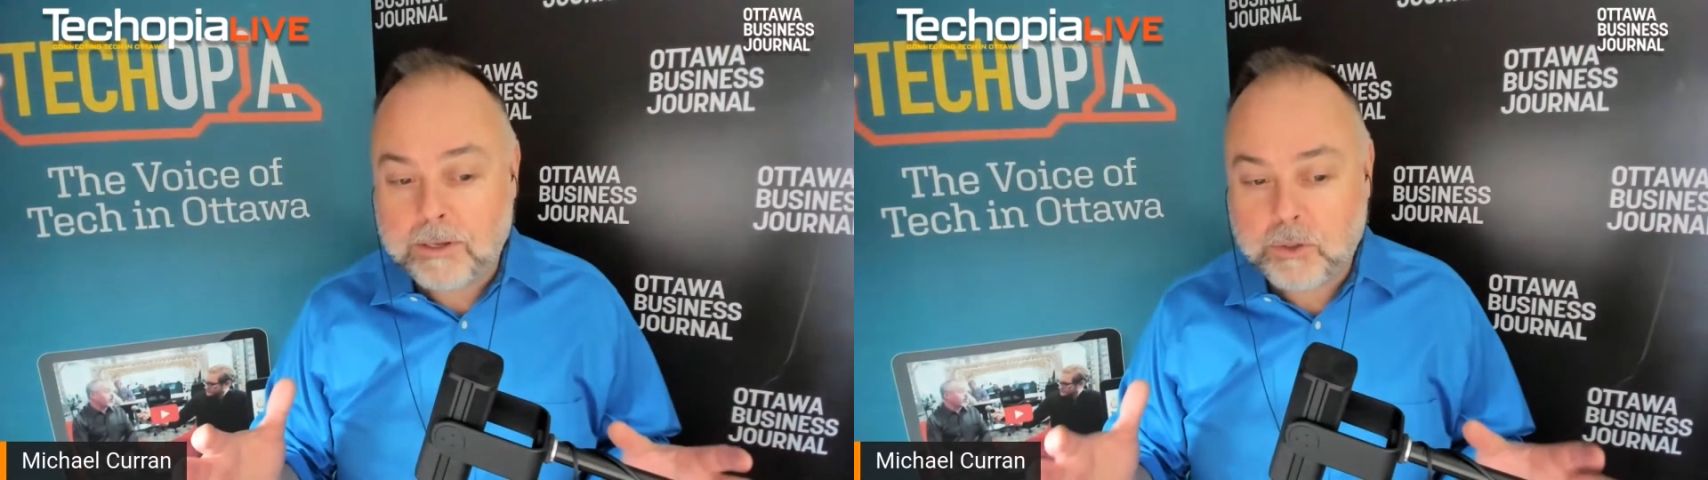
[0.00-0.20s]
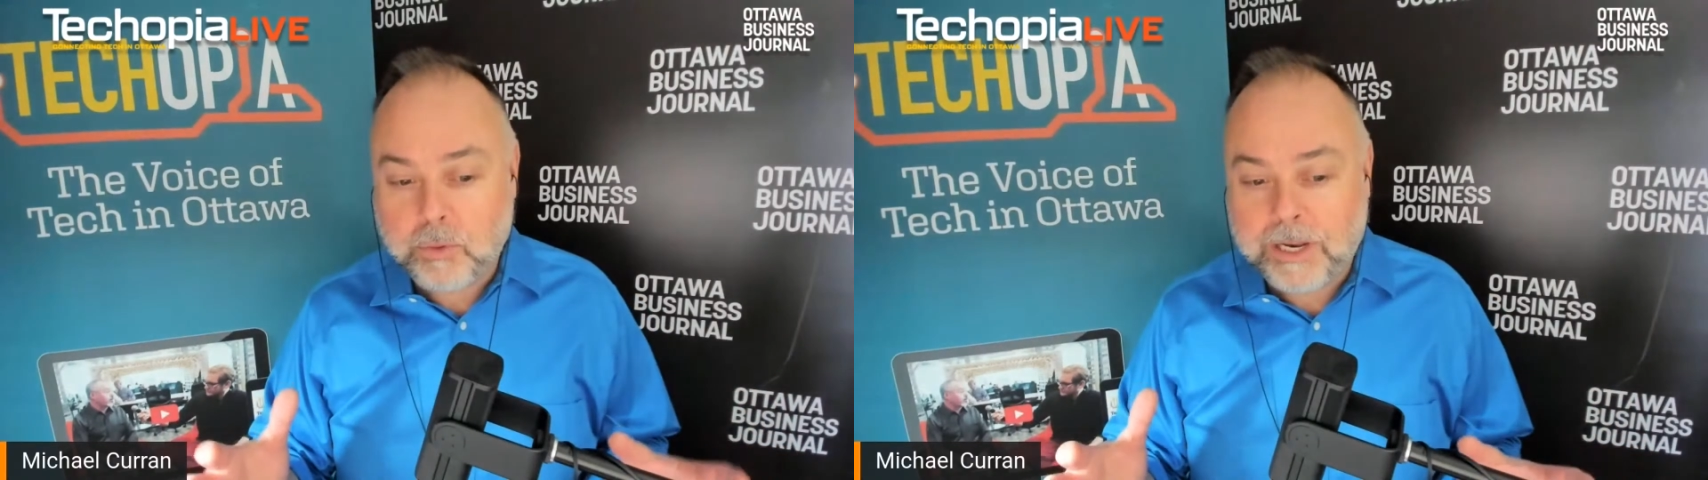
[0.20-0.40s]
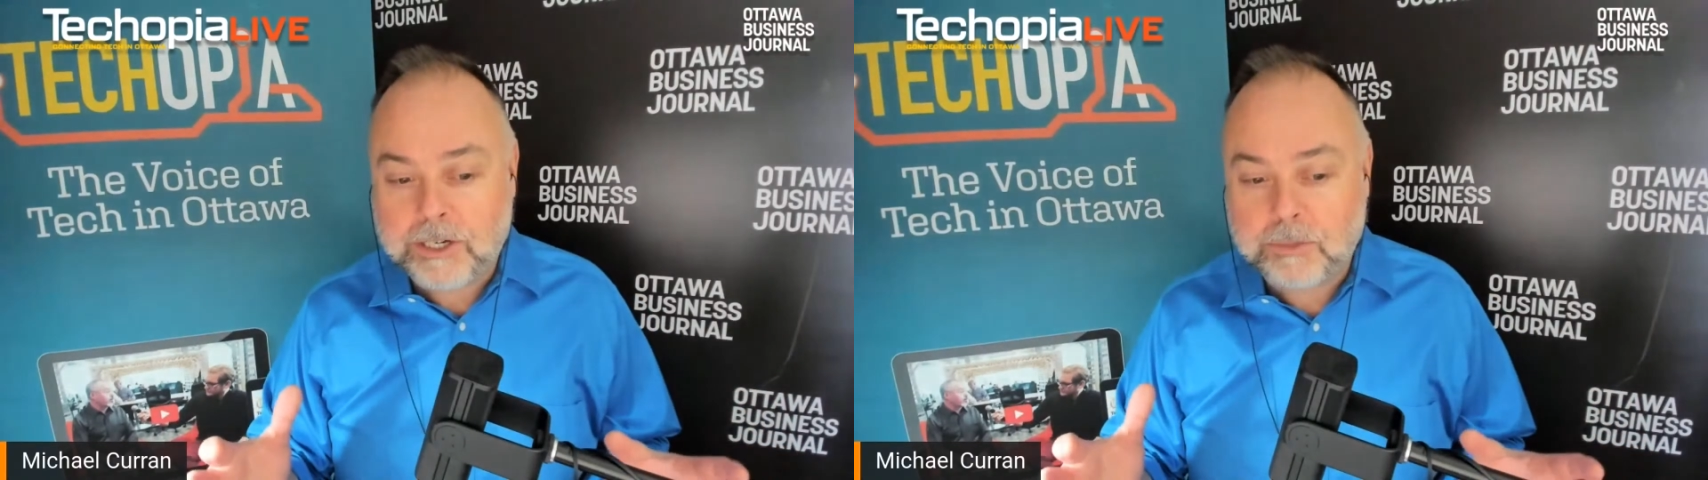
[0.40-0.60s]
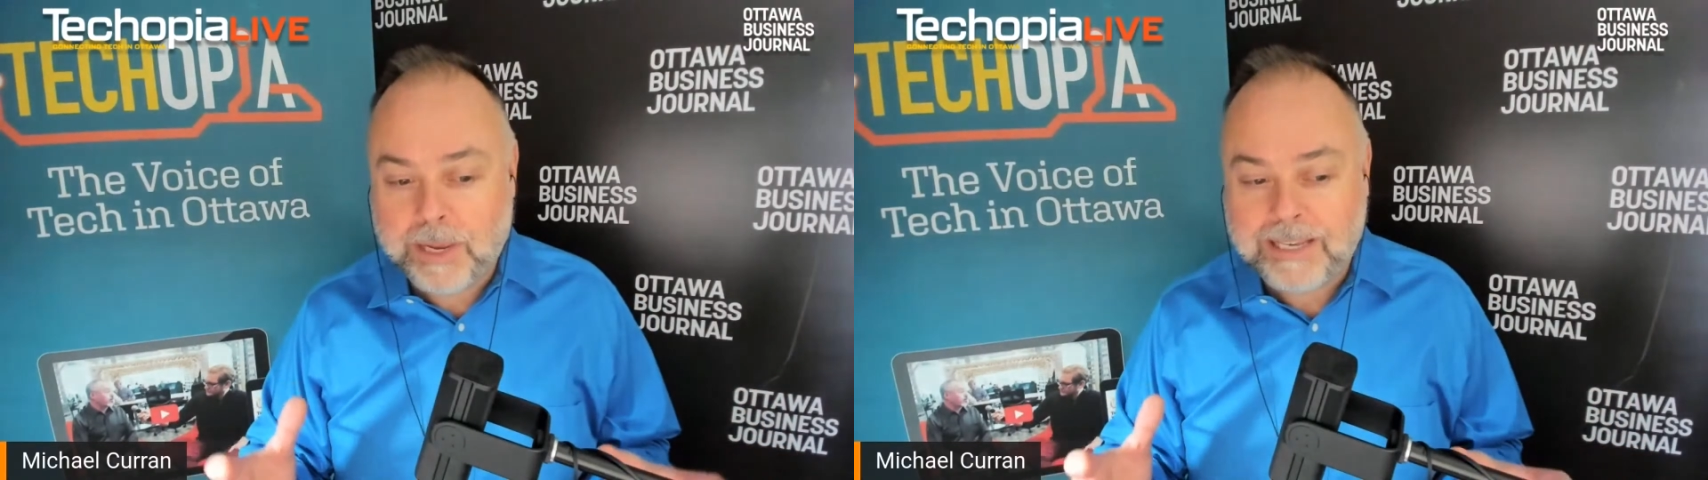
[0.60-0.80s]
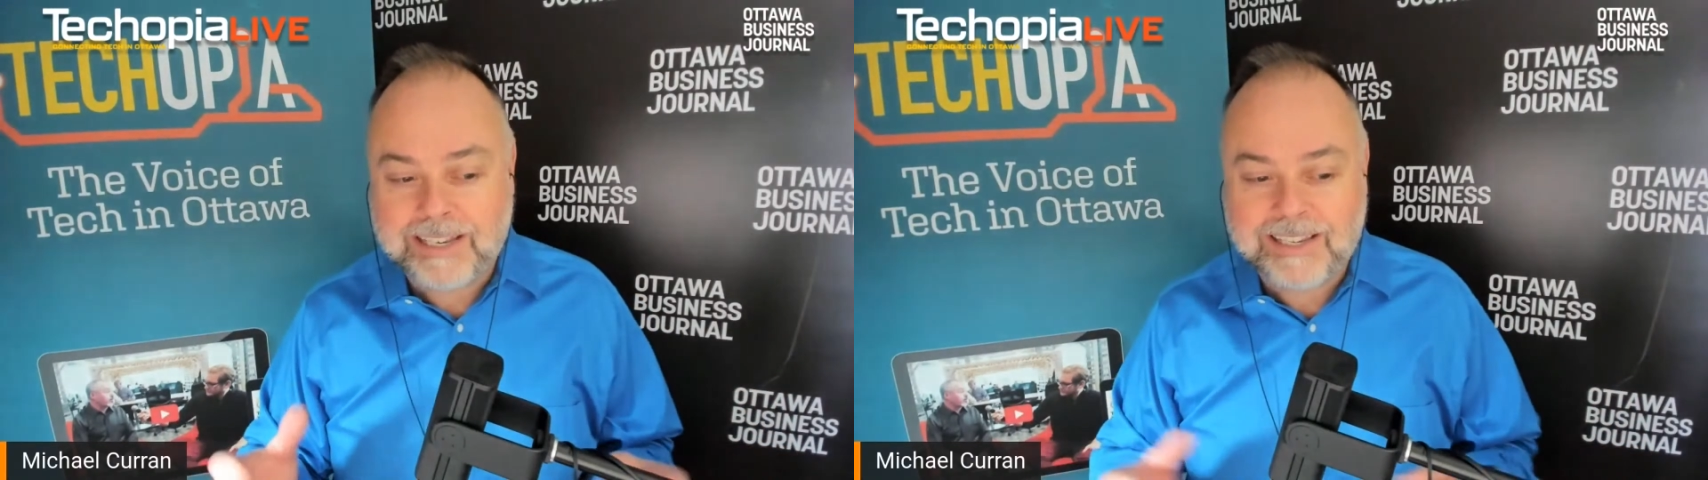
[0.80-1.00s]

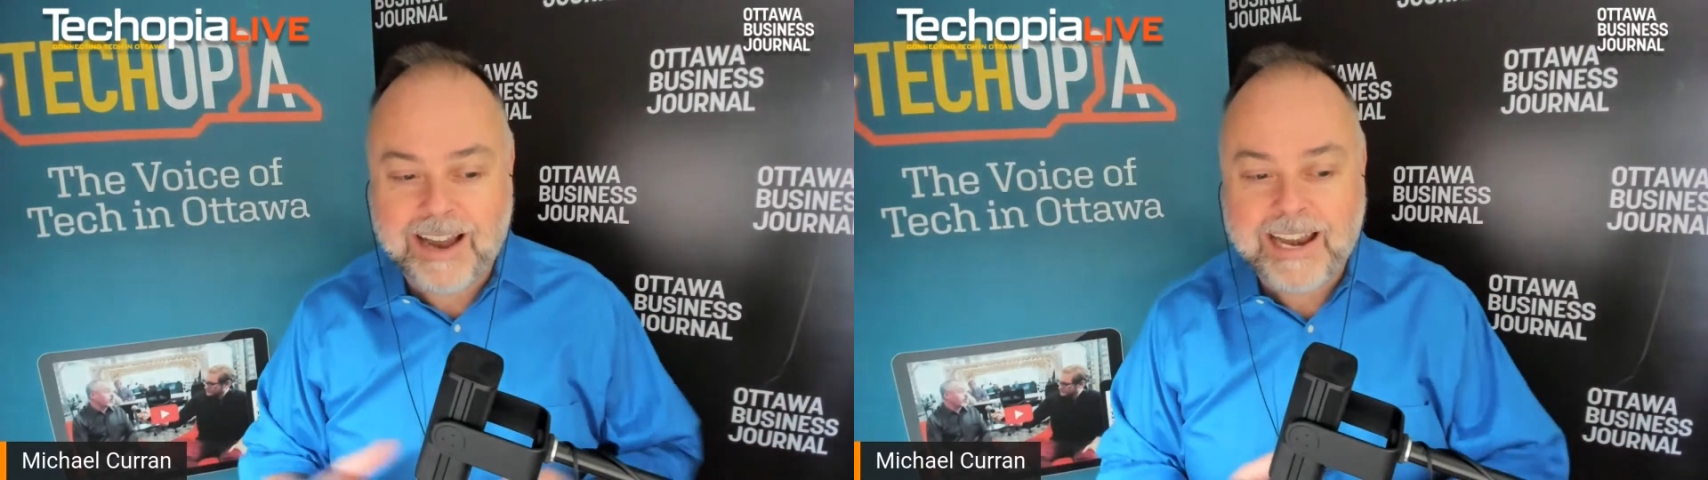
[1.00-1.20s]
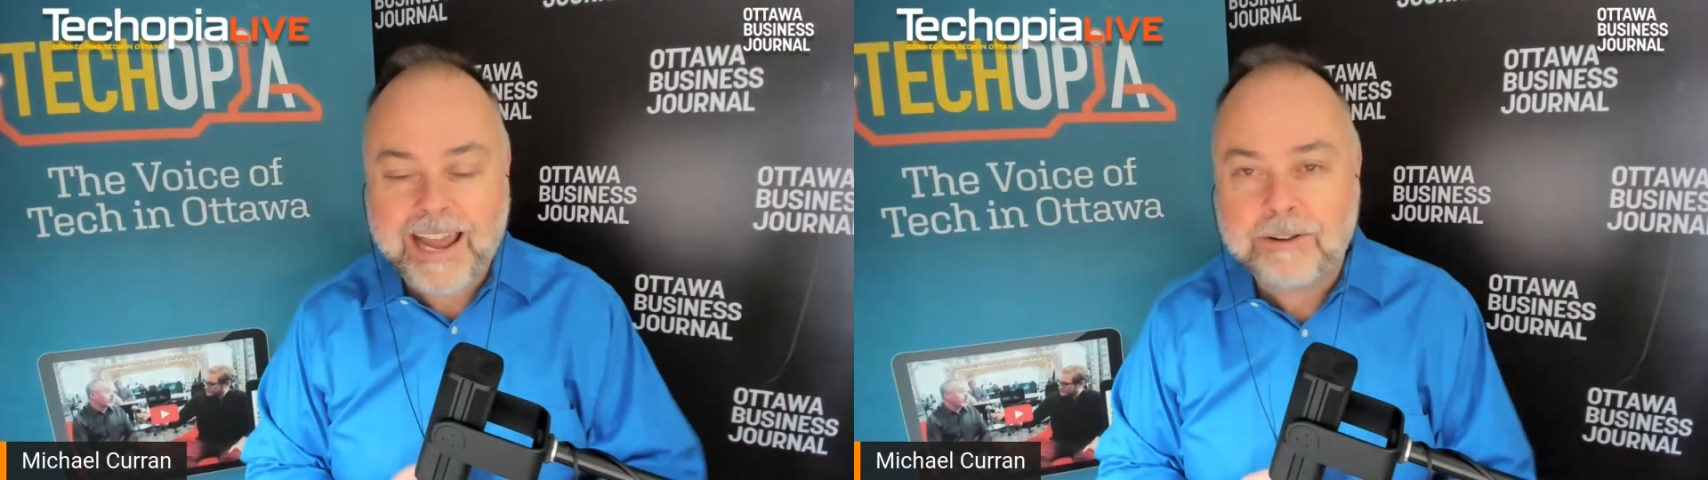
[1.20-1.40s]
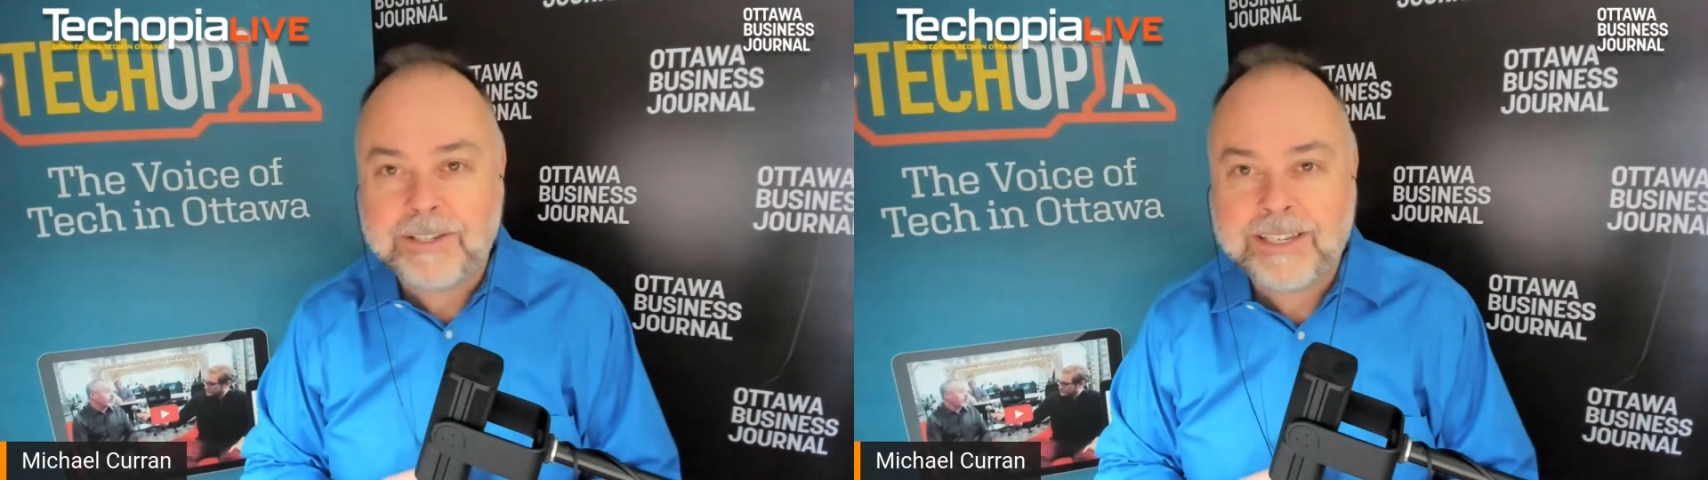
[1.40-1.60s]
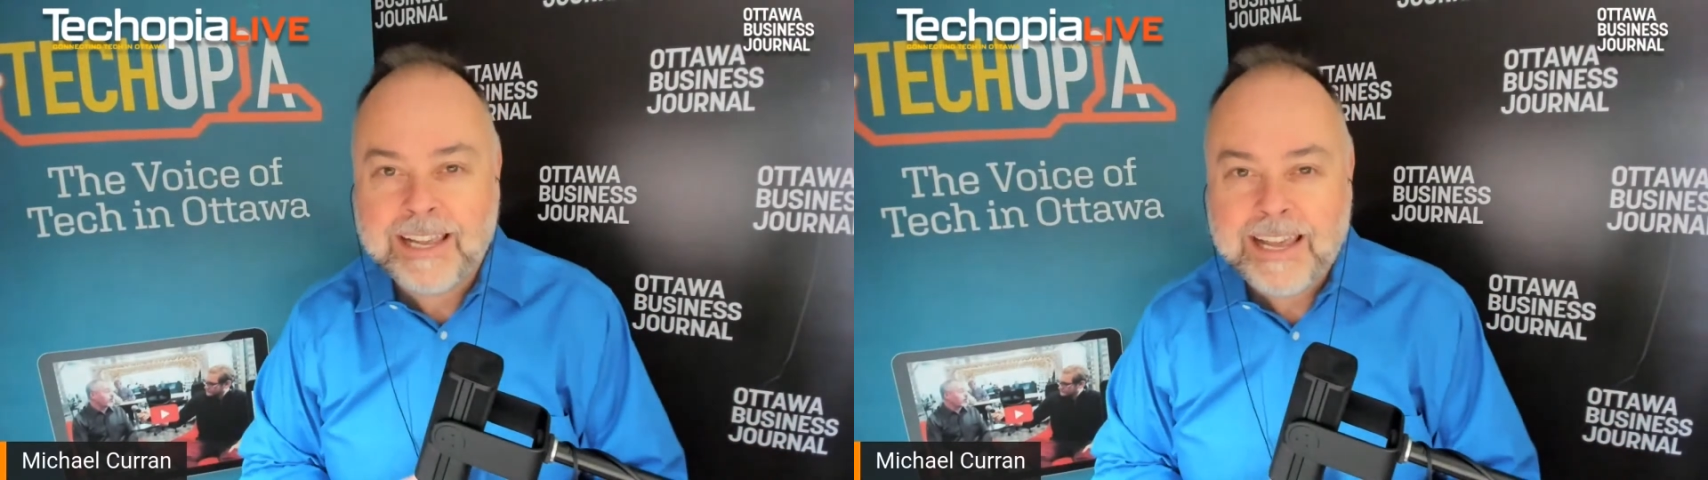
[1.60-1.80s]
Swedish-based design house.